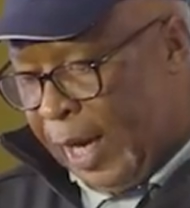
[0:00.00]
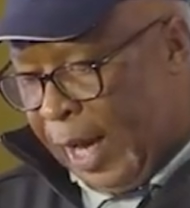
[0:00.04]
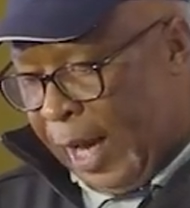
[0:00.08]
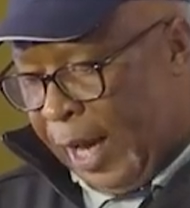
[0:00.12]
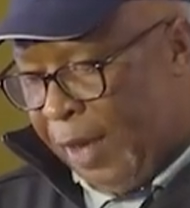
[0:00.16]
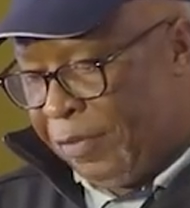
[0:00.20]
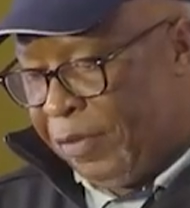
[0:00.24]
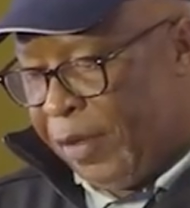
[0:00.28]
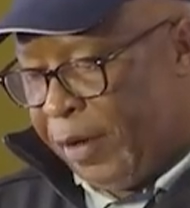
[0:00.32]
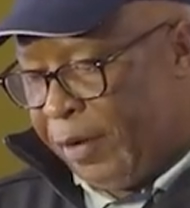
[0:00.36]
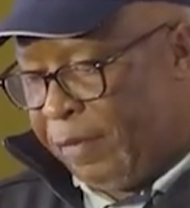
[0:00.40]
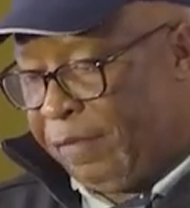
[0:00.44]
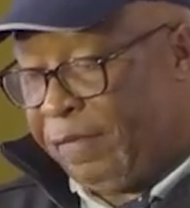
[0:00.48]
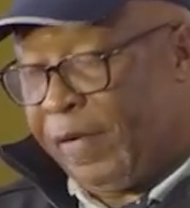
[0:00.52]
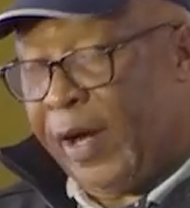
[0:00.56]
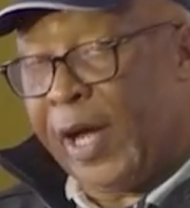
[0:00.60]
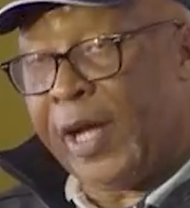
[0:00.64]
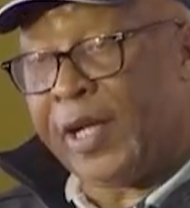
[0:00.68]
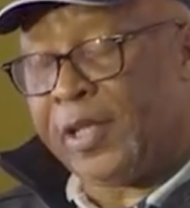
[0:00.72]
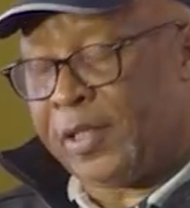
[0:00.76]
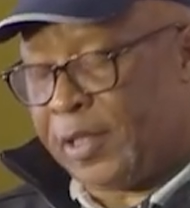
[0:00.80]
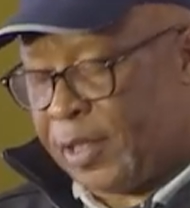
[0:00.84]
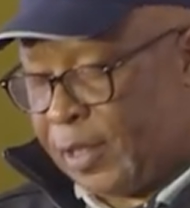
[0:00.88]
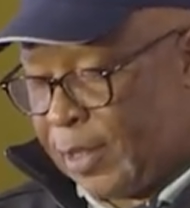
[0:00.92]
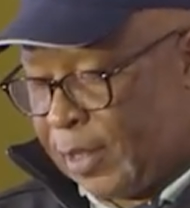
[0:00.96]
and the
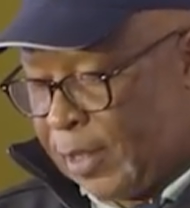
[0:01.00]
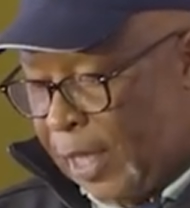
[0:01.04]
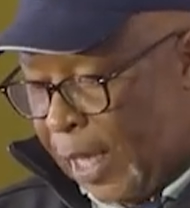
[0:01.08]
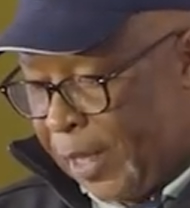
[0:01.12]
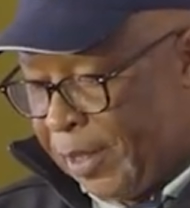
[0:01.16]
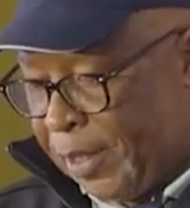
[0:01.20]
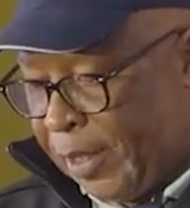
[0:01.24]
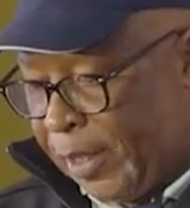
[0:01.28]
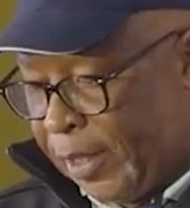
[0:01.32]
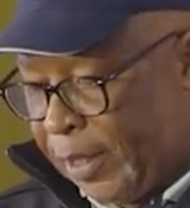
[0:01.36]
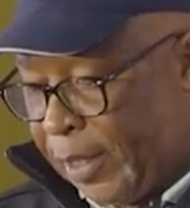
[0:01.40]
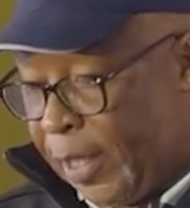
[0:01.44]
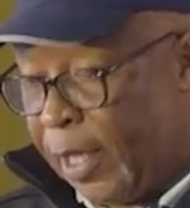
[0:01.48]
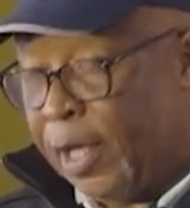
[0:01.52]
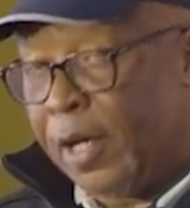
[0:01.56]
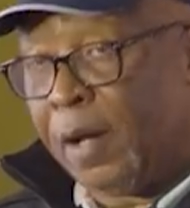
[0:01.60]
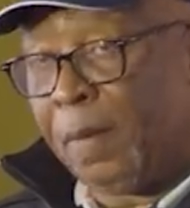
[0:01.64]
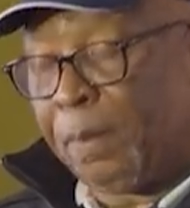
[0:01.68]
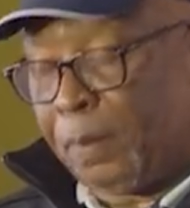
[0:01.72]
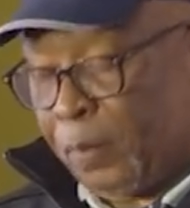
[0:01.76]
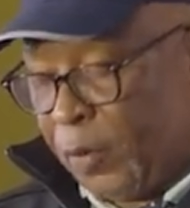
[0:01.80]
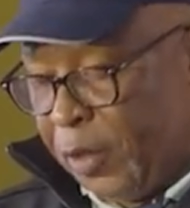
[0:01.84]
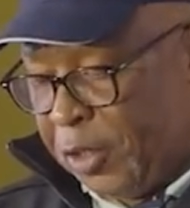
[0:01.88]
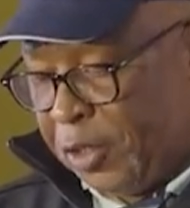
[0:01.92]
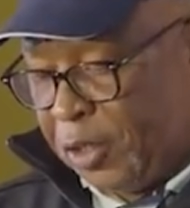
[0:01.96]
revised
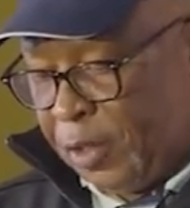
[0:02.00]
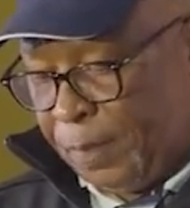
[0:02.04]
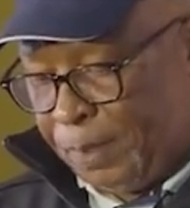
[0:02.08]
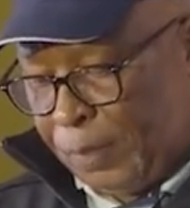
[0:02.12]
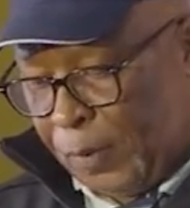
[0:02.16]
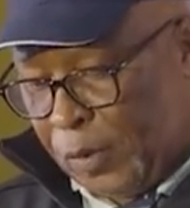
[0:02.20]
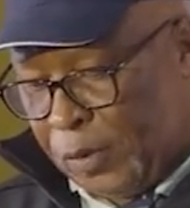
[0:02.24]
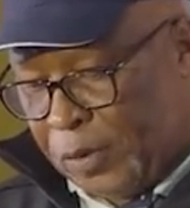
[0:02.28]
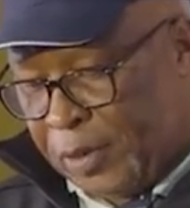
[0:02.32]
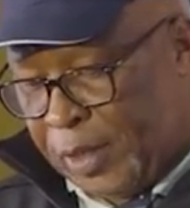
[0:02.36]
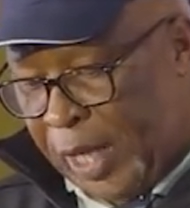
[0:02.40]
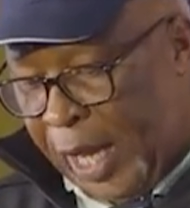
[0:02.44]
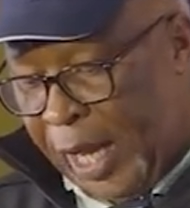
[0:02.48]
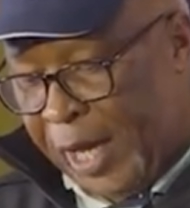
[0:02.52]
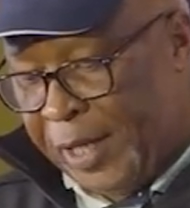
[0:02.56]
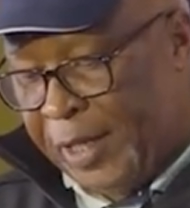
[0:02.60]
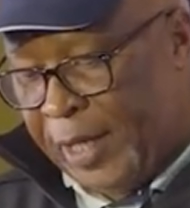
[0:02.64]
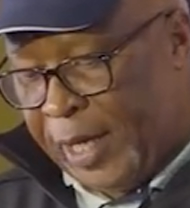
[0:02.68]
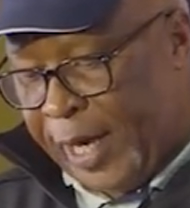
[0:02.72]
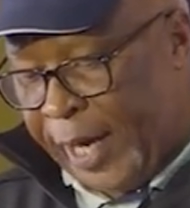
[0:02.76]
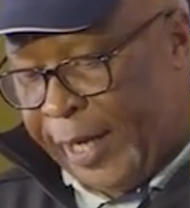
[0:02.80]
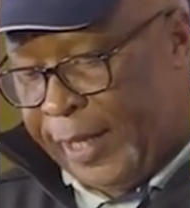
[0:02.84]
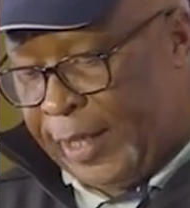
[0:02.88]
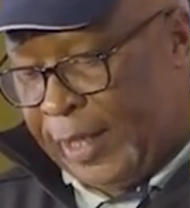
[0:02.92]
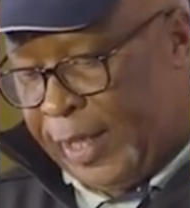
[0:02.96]
SADC principles
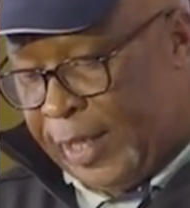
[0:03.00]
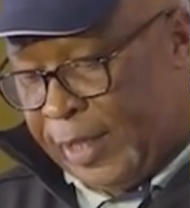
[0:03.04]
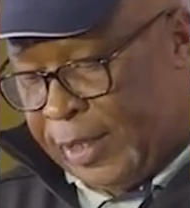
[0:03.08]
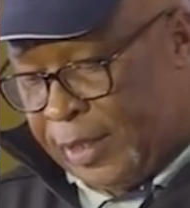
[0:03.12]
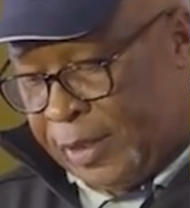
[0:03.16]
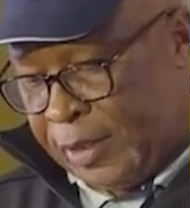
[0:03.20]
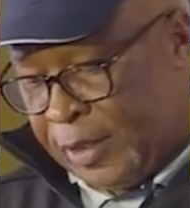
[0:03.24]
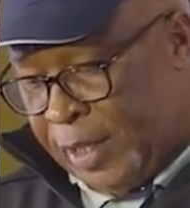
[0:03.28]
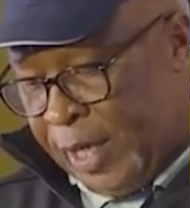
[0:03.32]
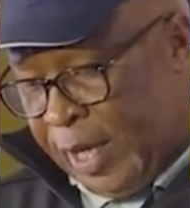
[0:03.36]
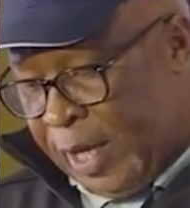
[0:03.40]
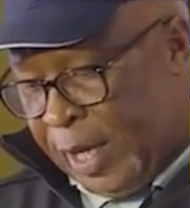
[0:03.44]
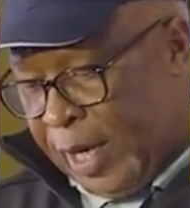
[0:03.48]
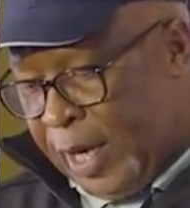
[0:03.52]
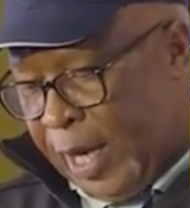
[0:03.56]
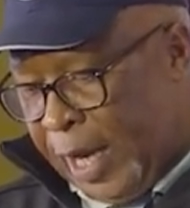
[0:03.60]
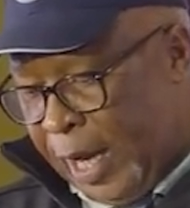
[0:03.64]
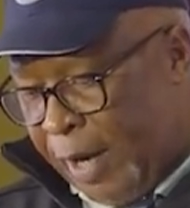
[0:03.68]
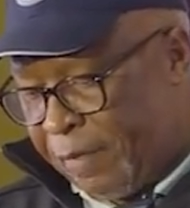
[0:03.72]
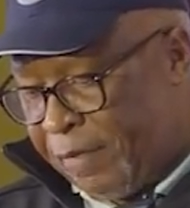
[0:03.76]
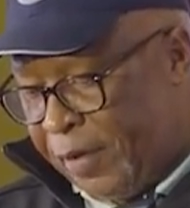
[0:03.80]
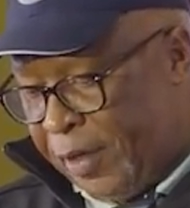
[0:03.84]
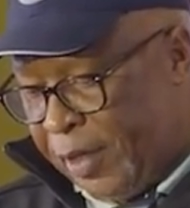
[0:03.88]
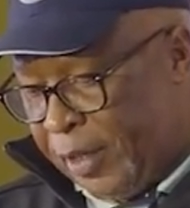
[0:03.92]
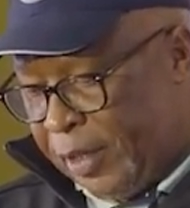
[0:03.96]
and guidelines
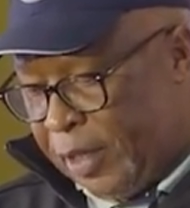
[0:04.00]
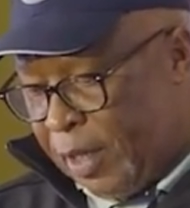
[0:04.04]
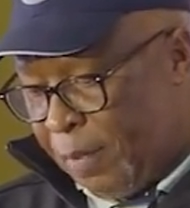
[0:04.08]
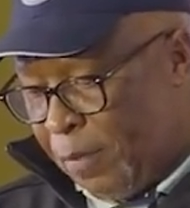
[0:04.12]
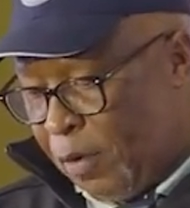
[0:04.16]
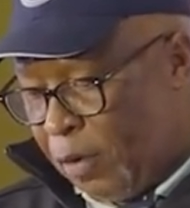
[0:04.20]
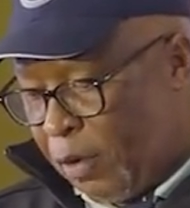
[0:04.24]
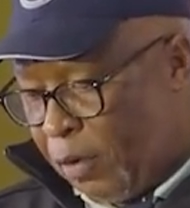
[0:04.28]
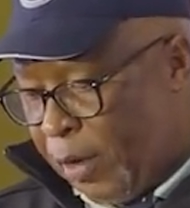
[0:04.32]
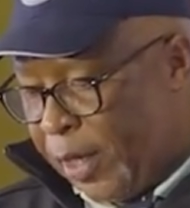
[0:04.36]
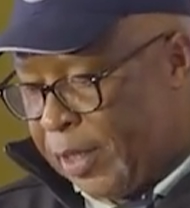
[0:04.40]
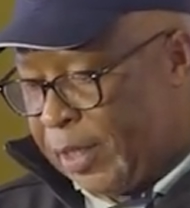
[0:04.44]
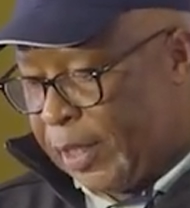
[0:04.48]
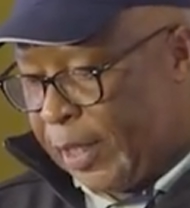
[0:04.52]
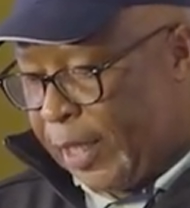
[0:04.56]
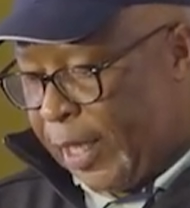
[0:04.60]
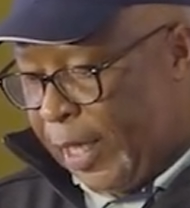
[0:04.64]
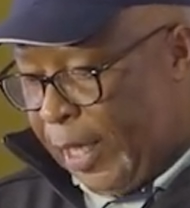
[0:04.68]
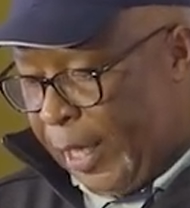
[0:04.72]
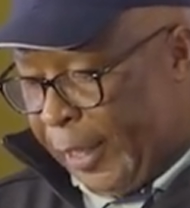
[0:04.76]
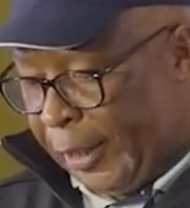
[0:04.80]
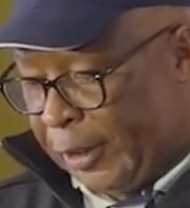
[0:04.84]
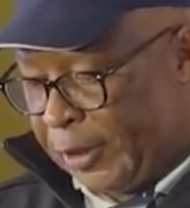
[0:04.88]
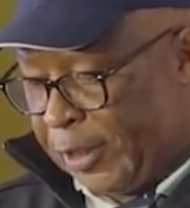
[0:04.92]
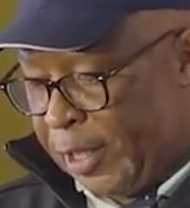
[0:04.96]
governing democratic
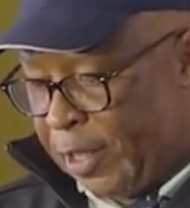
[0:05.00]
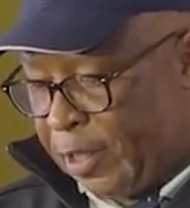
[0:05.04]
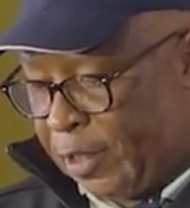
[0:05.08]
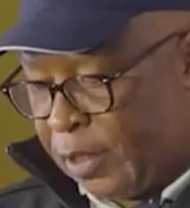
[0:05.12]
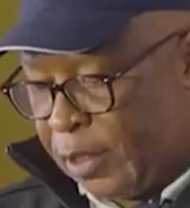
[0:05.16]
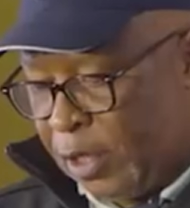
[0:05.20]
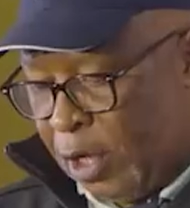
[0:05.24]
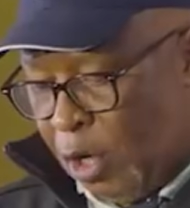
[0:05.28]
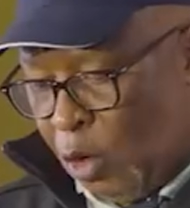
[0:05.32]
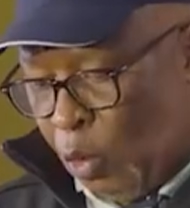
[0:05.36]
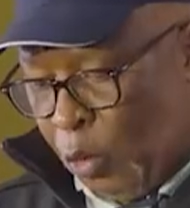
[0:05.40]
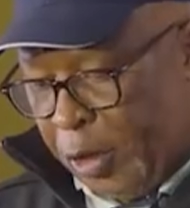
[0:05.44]
elections,